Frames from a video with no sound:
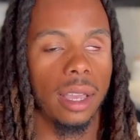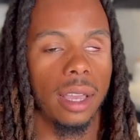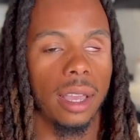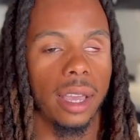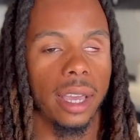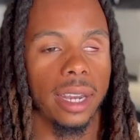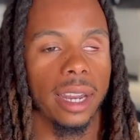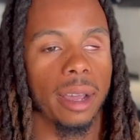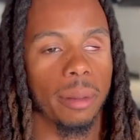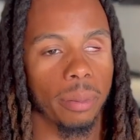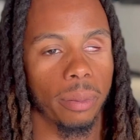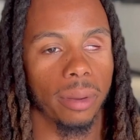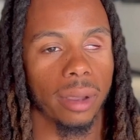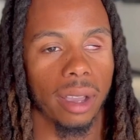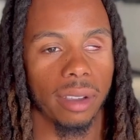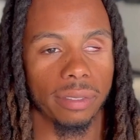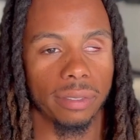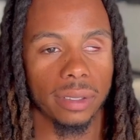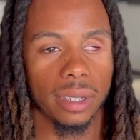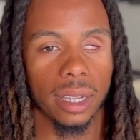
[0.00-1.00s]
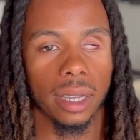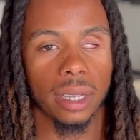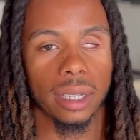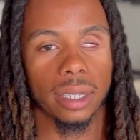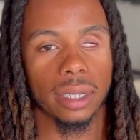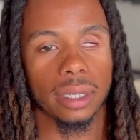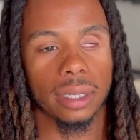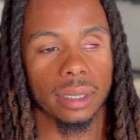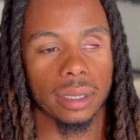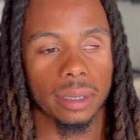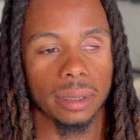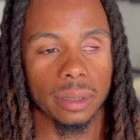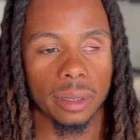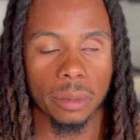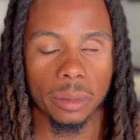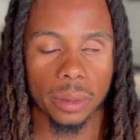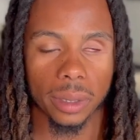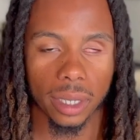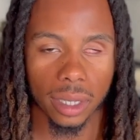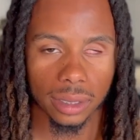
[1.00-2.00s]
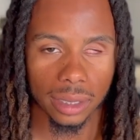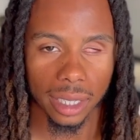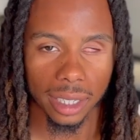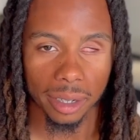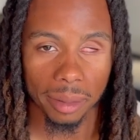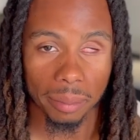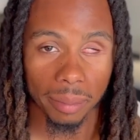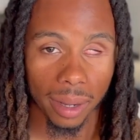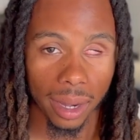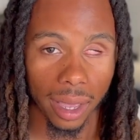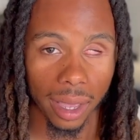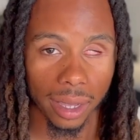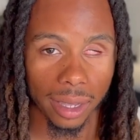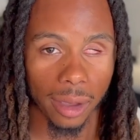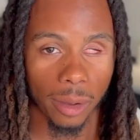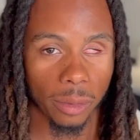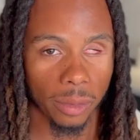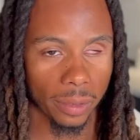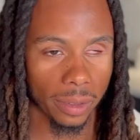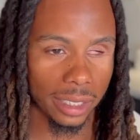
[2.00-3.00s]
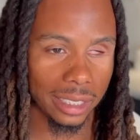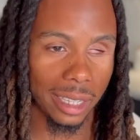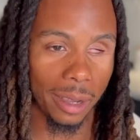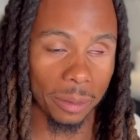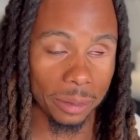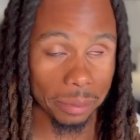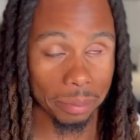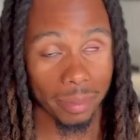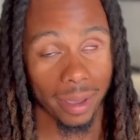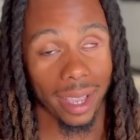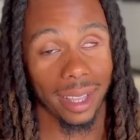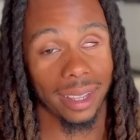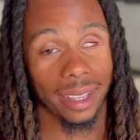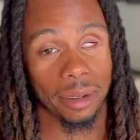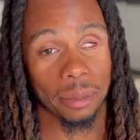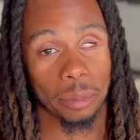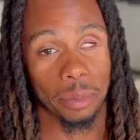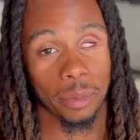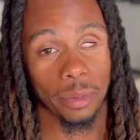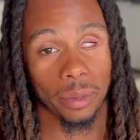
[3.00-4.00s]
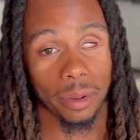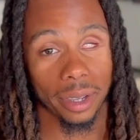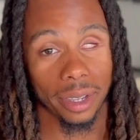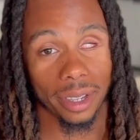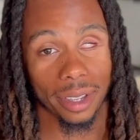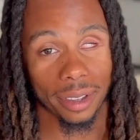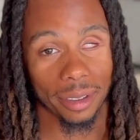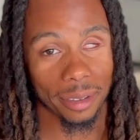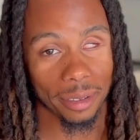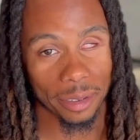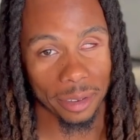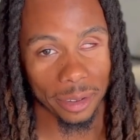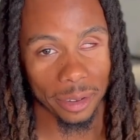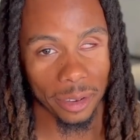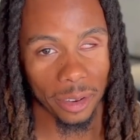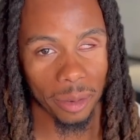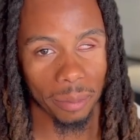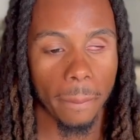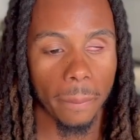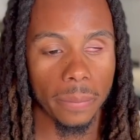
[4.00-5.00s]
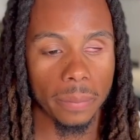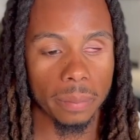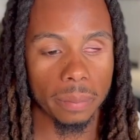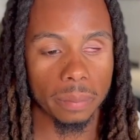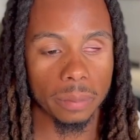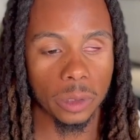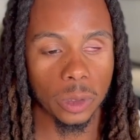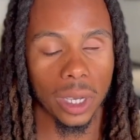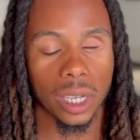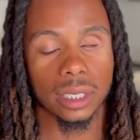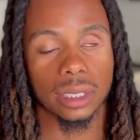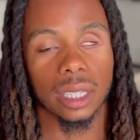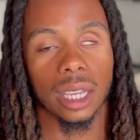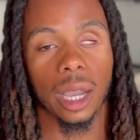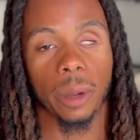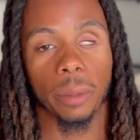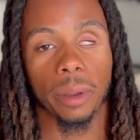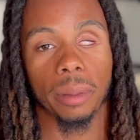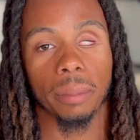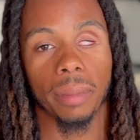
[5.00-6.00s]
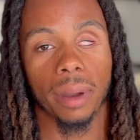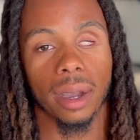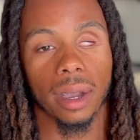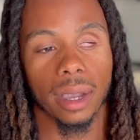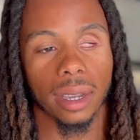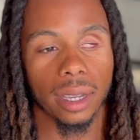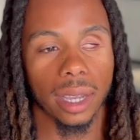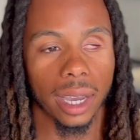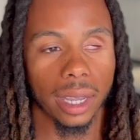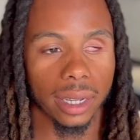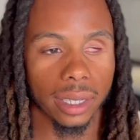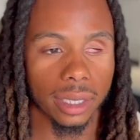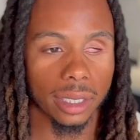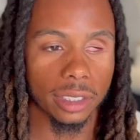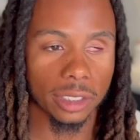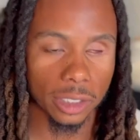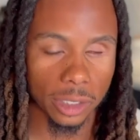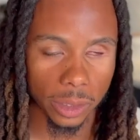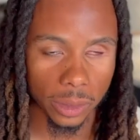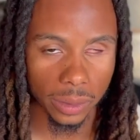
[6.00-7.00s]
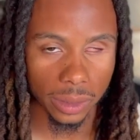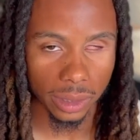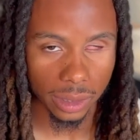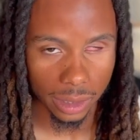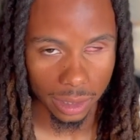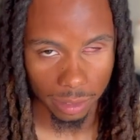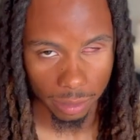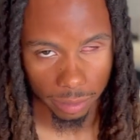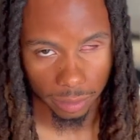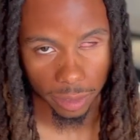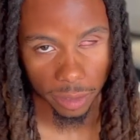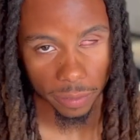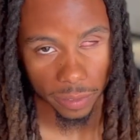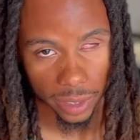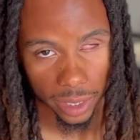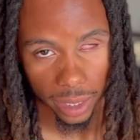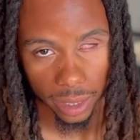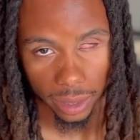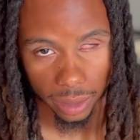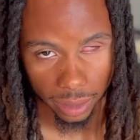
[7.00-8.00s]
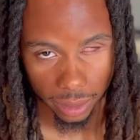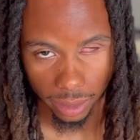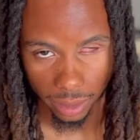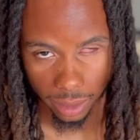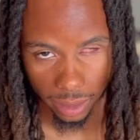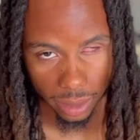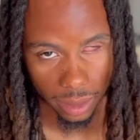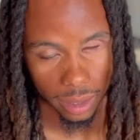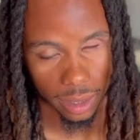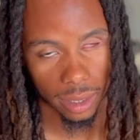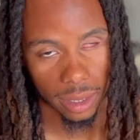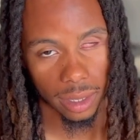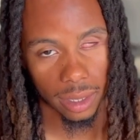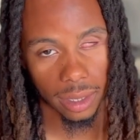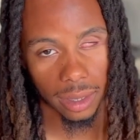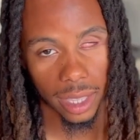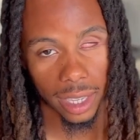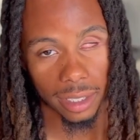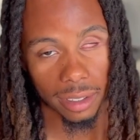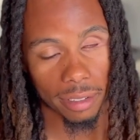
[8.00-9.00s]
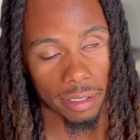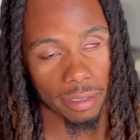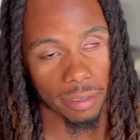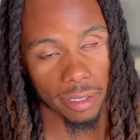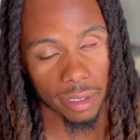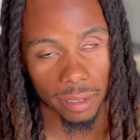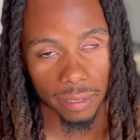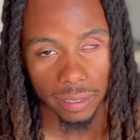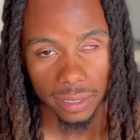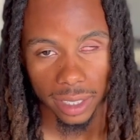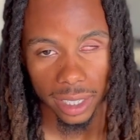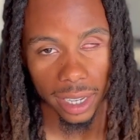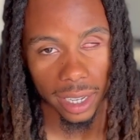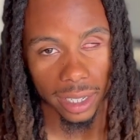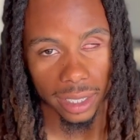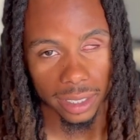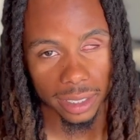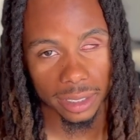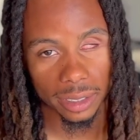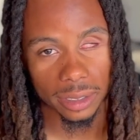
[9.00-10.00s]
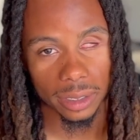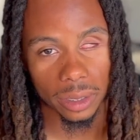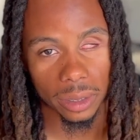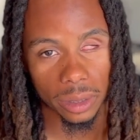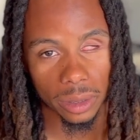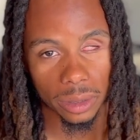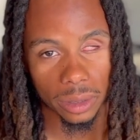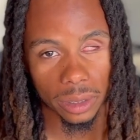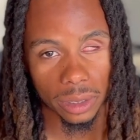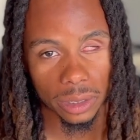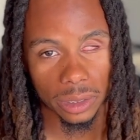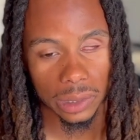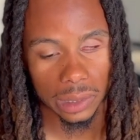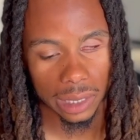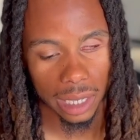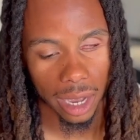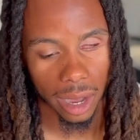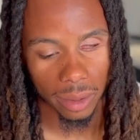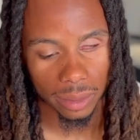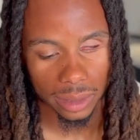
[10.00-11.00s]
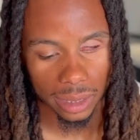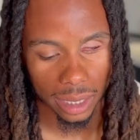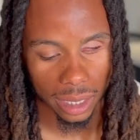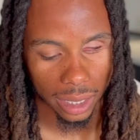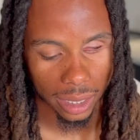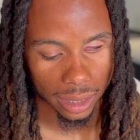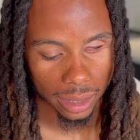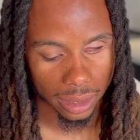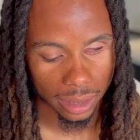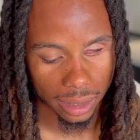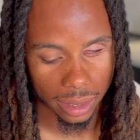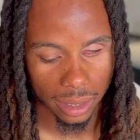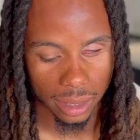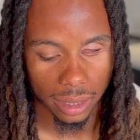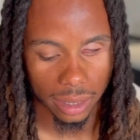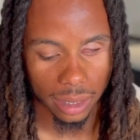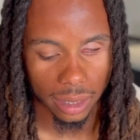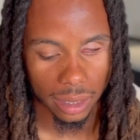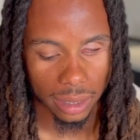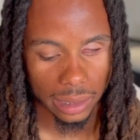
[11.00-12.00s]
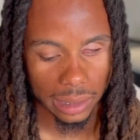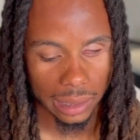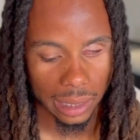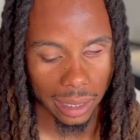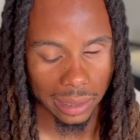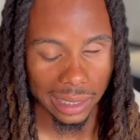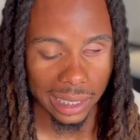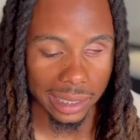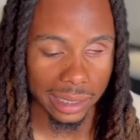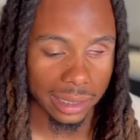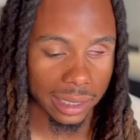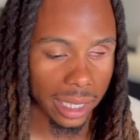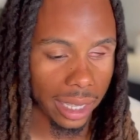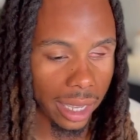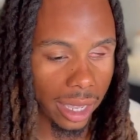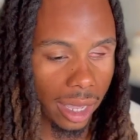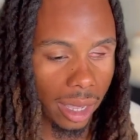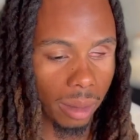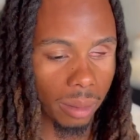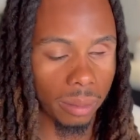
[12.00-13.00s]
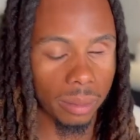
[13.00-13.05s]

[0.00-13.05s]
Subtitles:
At that point, I feel like it was because like I'm black. I don't know, because I was mad at the point, So as time went by, I didn't get surgery until the 5th day. Like the 5th day, I didn't get surgery. So now I was like, damn.